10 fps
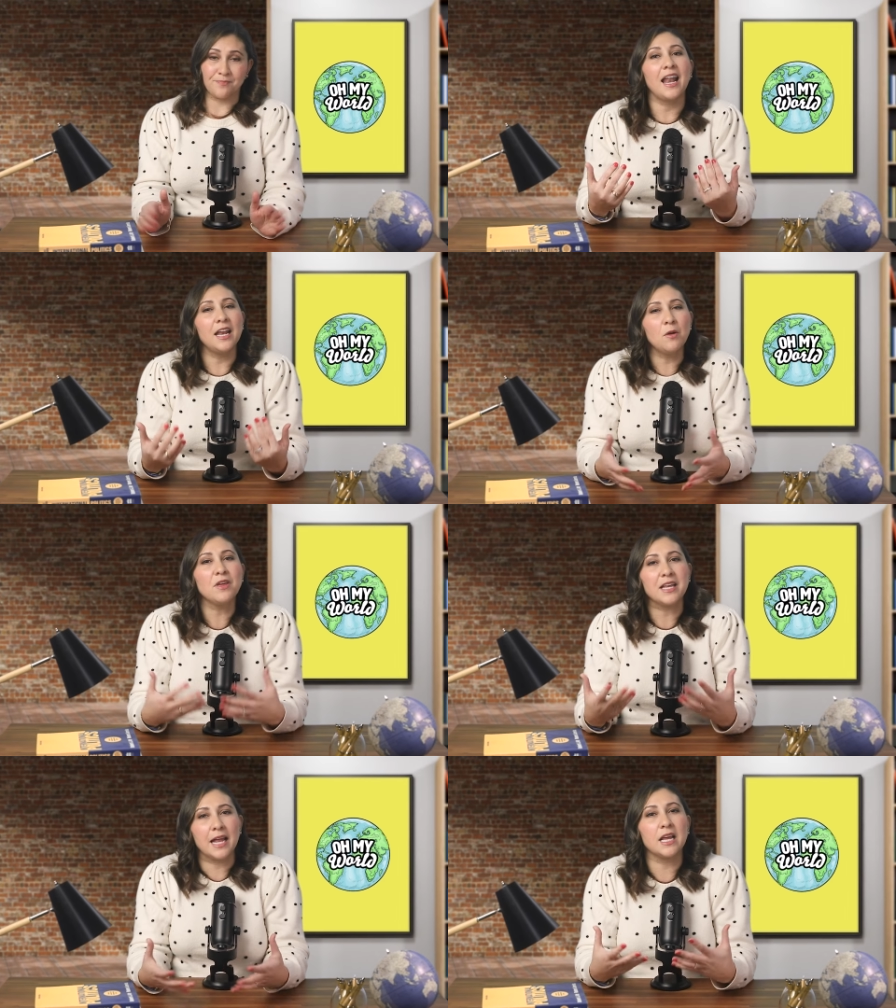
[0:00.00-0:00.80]
And I know
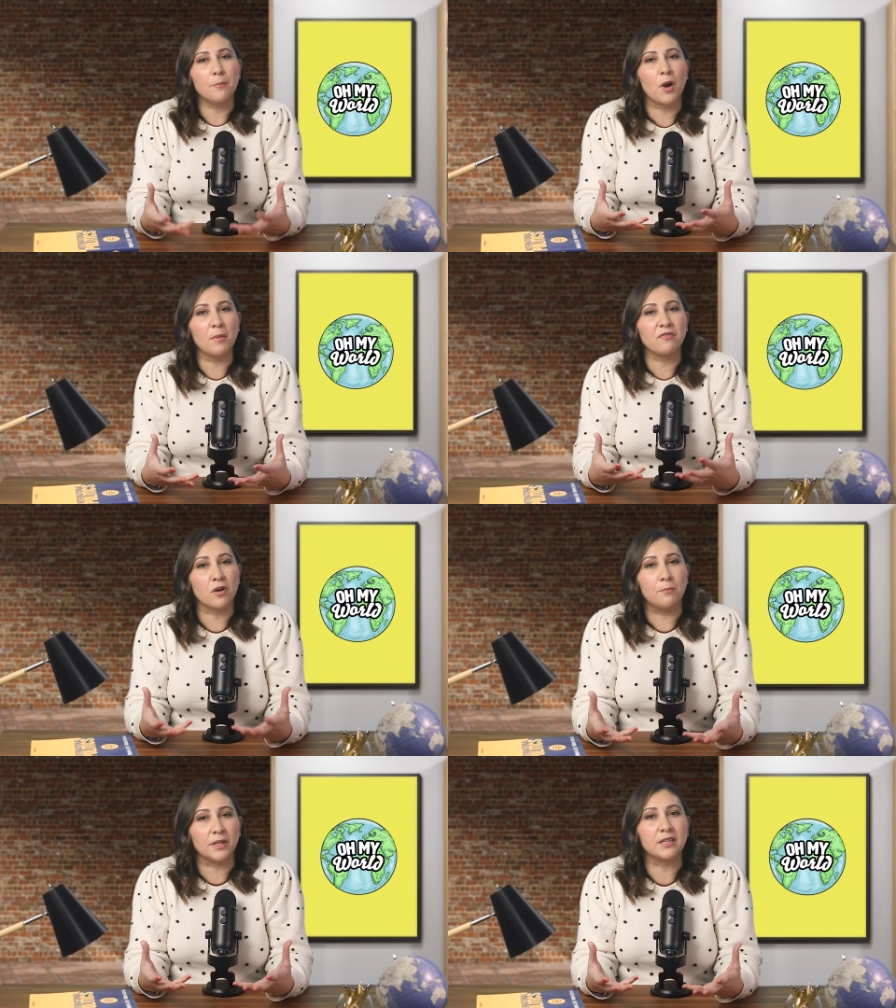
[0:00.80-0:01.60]
that getting a permit
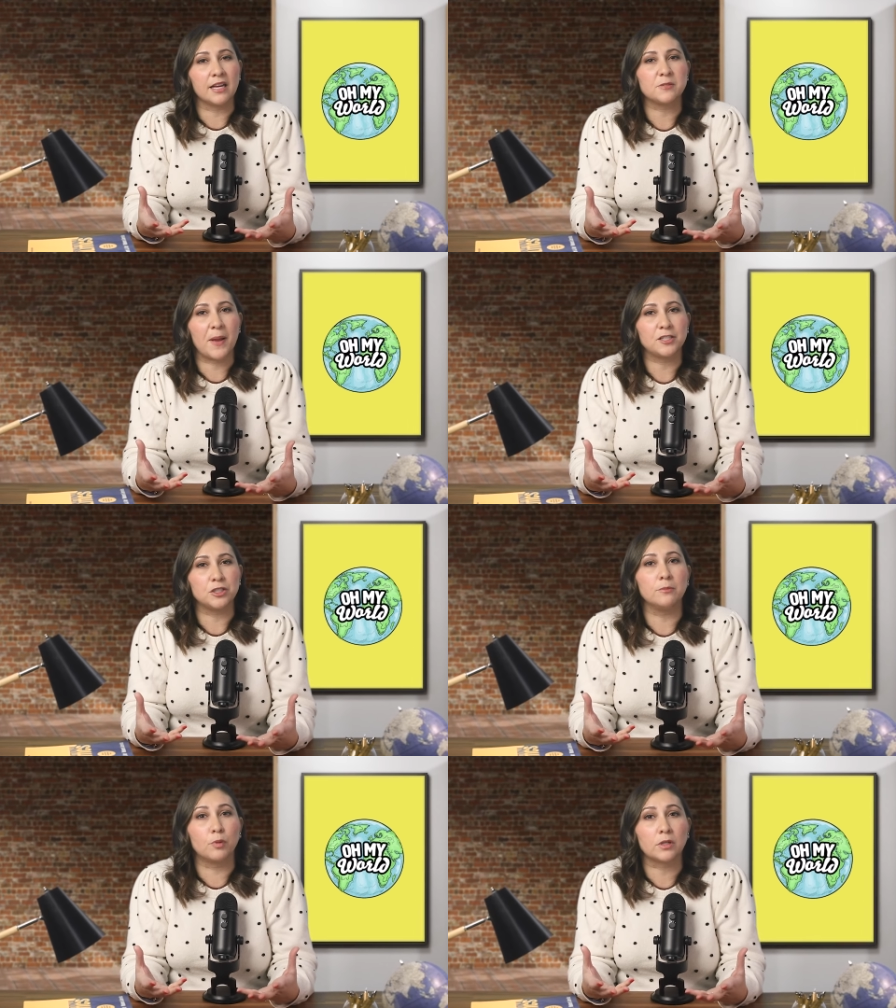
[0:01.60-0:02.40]
for a building
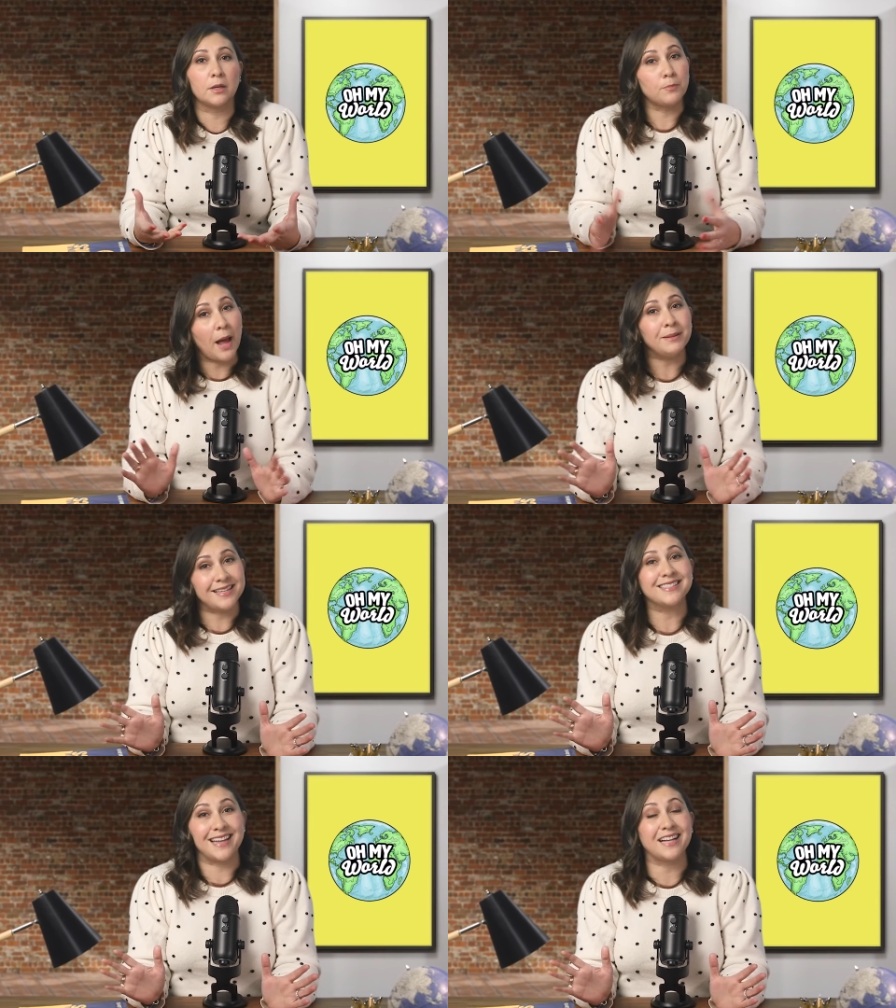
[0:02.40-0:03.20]
expansion in Brooklyn probably
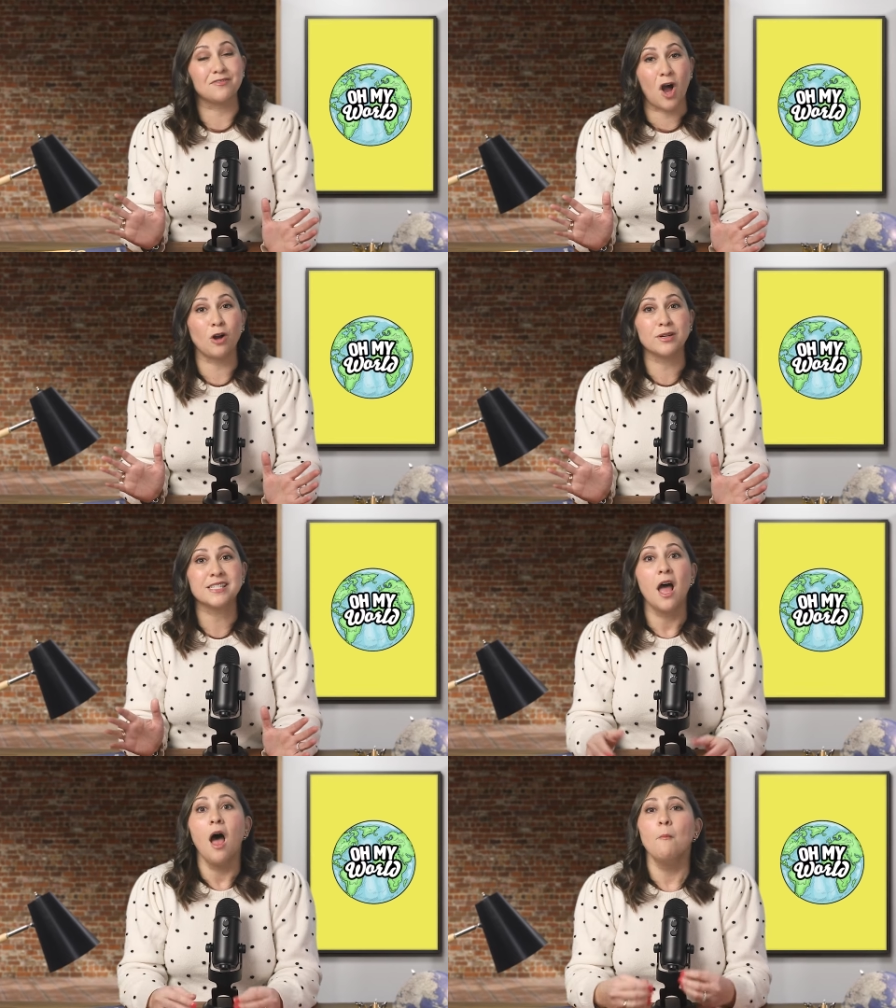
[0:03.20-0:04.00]
takes an act of
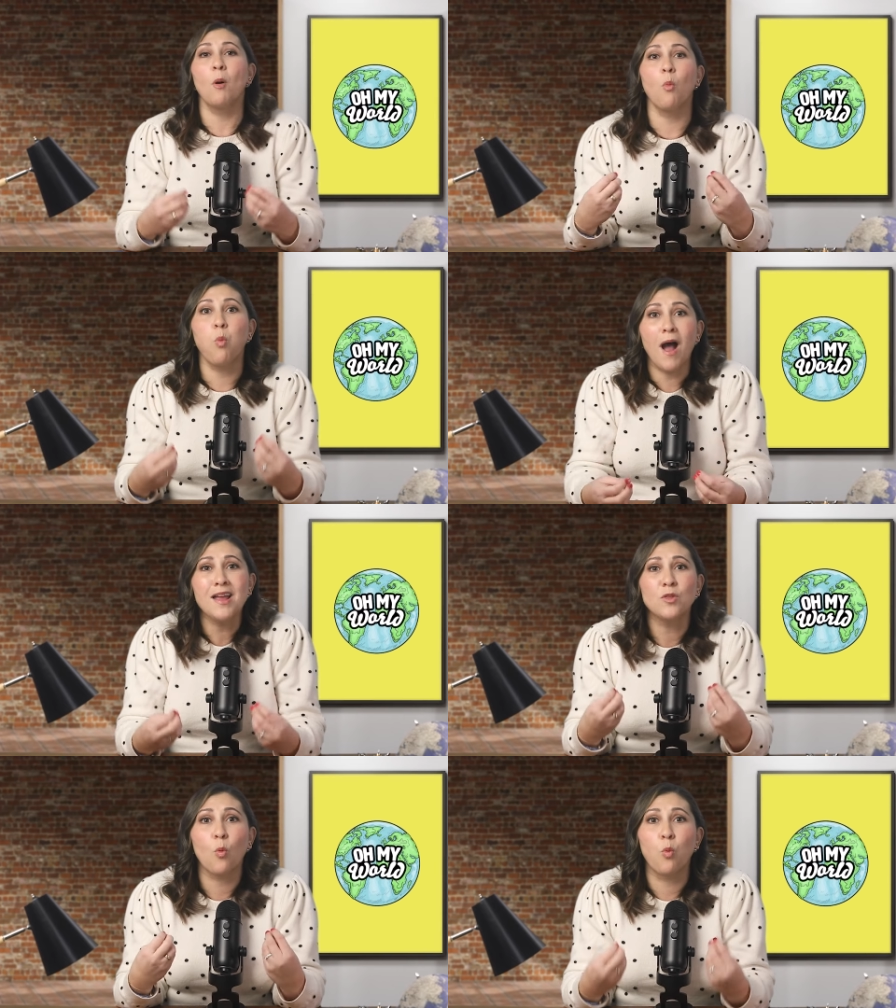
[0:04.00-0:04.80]
Congress, but
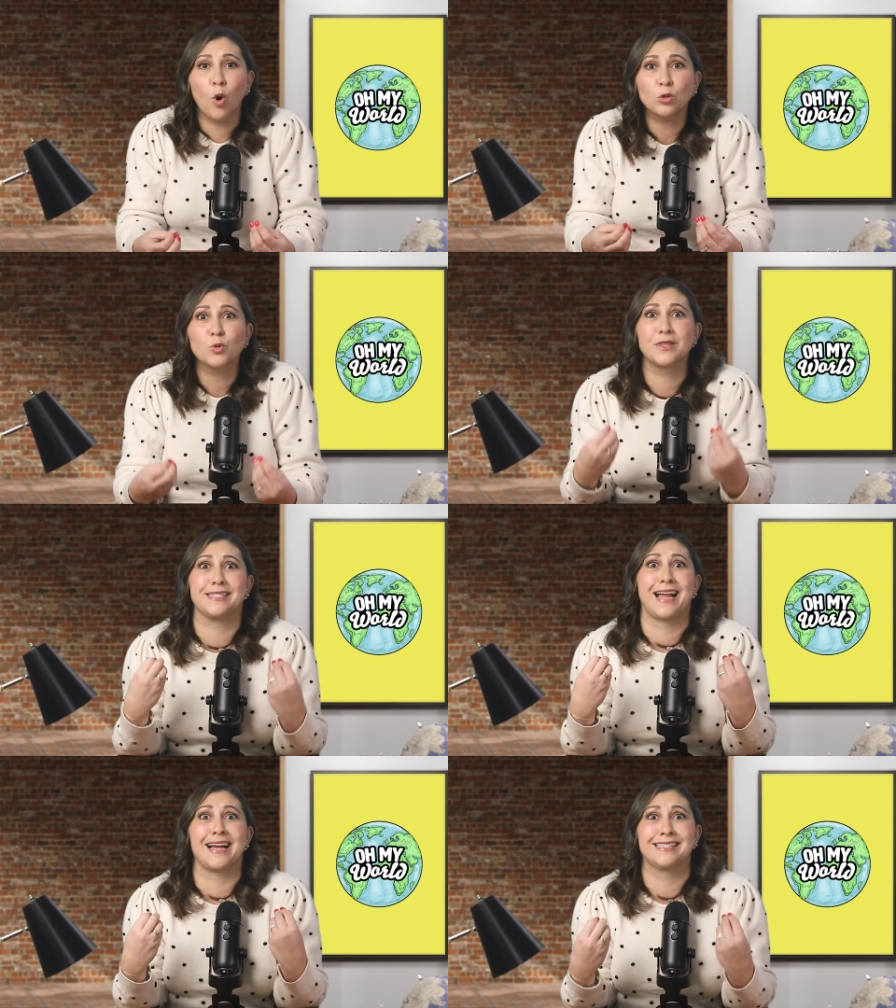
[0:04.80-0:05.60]
what in the world were
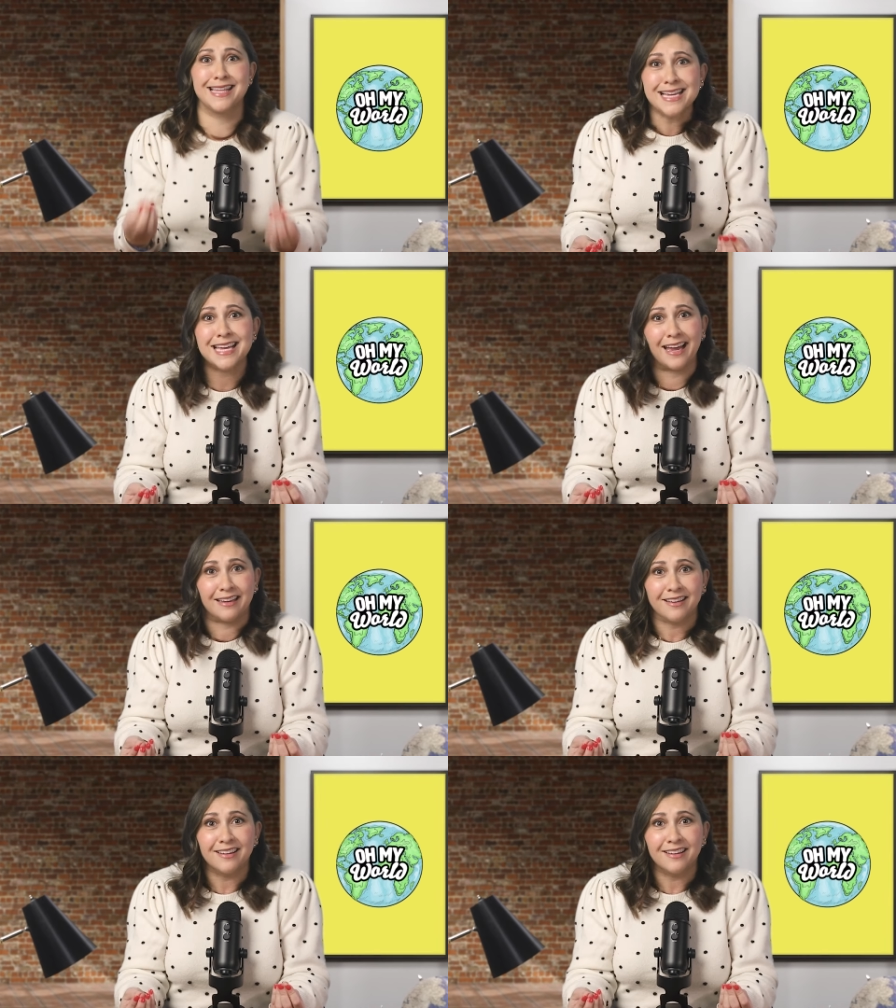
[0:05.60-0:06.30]
these guys thinking?